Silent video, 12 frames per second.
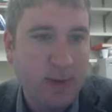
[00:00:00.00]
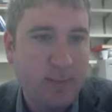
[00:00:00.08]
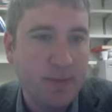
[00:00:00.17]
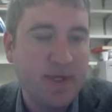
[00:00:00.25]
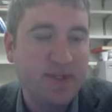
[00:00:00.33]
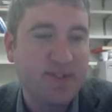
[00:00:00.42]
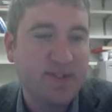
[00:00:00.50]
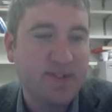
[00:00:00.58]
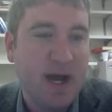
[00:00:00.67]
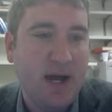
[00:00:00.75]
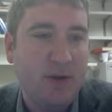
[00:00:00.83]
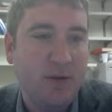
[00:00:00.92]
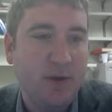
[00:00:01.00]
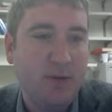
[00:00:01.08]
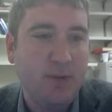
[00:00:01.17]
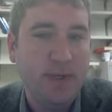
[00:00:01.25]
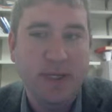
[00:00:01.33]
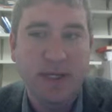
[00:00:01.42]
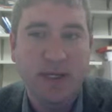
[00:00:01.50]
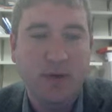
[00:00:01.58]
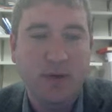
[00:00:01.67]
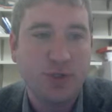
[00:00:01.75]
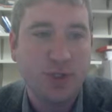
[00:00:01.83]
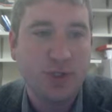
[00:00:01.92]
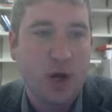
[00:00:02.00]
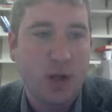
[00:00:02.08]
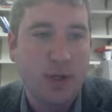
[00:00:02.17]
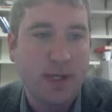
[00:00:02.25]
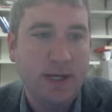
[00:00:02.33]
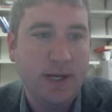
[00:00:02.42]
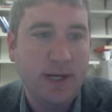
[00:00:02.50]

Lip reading: this guy, although we didn't usually call it.